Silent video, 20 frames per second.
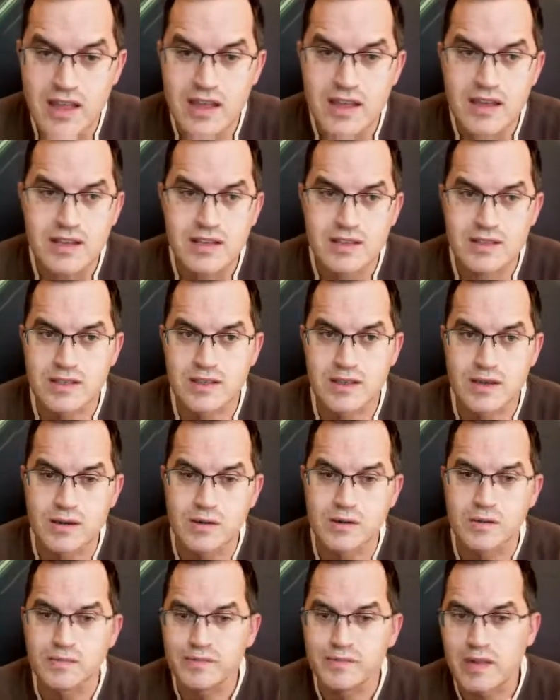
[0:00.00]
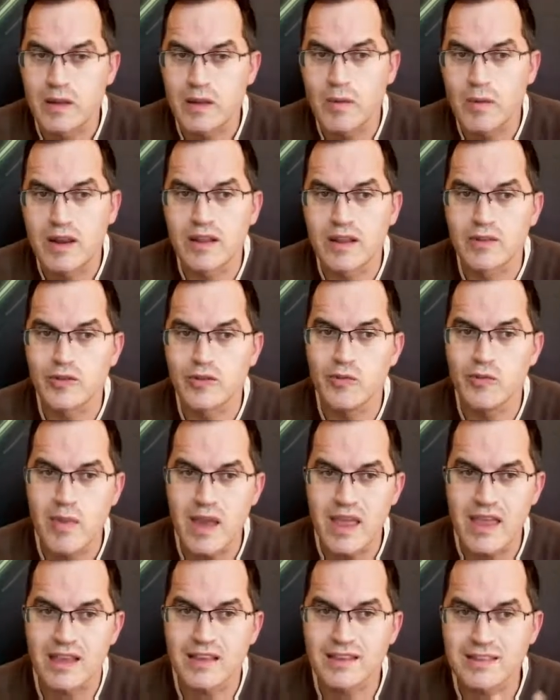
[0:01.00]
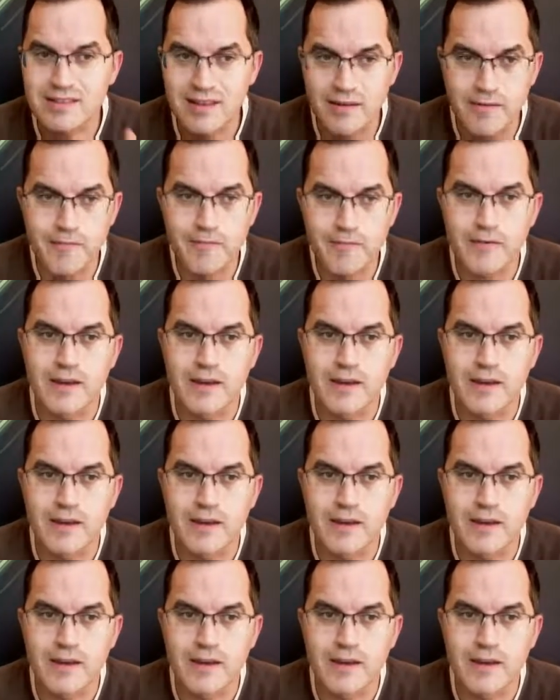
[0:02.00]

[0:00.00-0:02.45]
So they wanted to make some